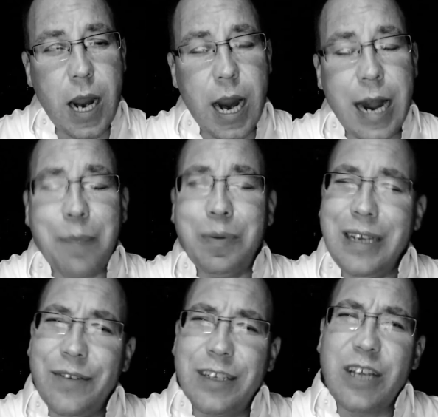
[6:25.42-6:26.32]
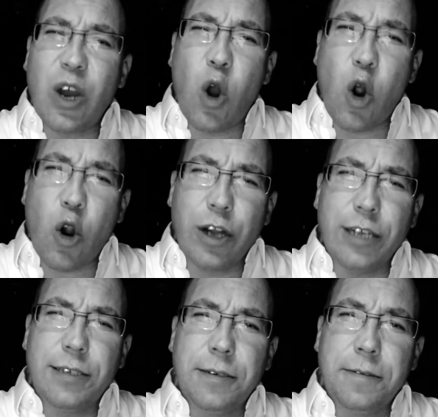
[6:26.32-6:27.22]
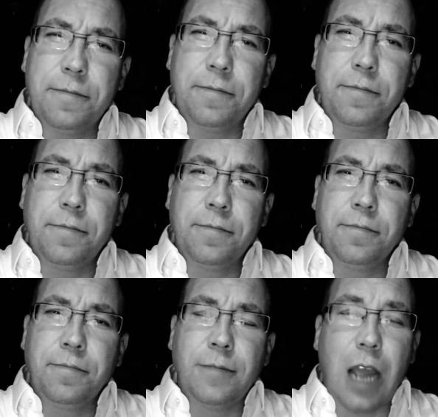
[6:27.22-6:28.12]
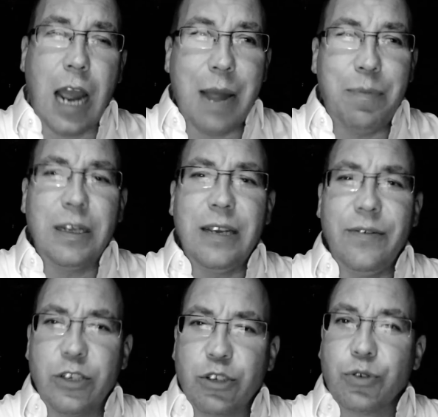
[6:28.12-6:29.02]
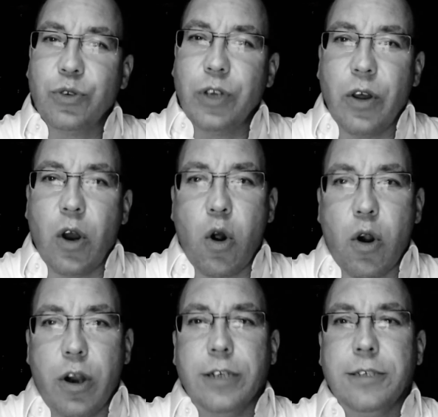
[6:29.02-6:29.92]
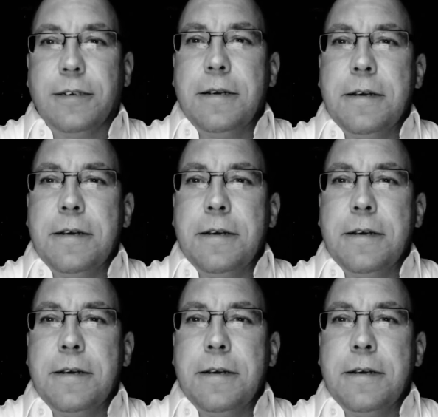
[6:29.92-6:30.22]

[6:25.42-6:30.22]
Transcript: And I believe it's the hardest. I believe it's truly the hardest.